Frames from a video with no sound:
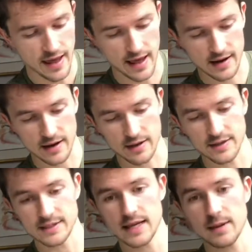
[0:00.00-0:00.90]
And
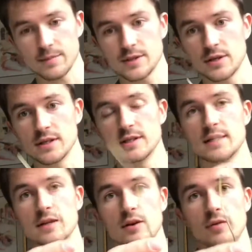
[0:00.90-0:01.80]
the tips, you can
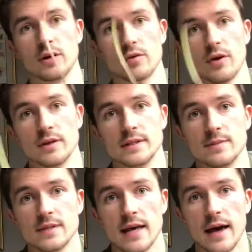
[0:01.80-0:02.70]
see the green growing
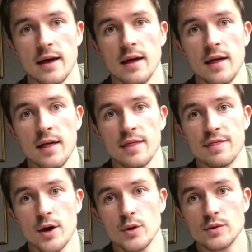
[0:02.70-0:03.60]
tips there,
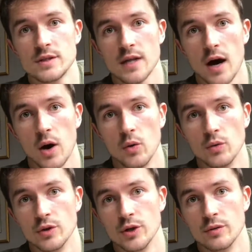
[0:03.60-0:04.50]
those are
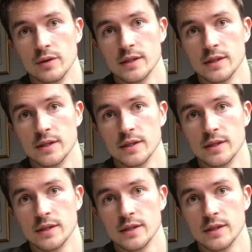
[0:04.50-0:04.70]
all new.